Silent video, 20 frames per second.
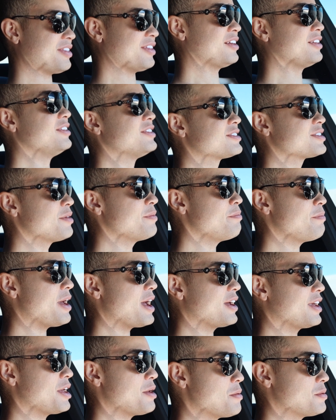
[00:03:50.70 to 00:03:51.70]
And some
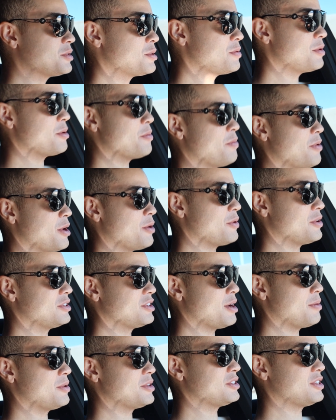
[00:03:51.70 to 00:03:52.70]
man came up to me at a bar one
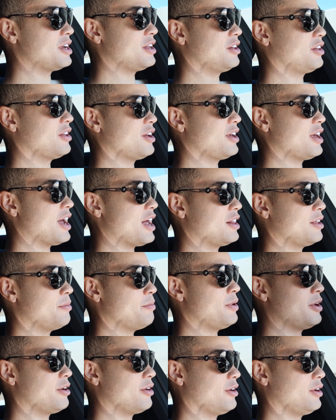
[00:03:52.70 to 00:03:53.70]
time and said I look like Halle
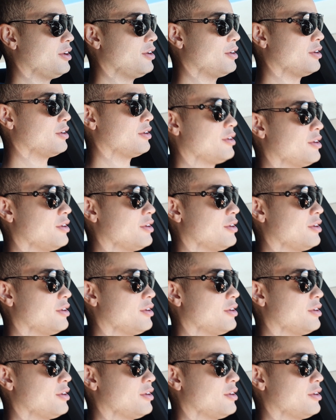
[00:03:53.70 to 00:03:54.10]
Berry.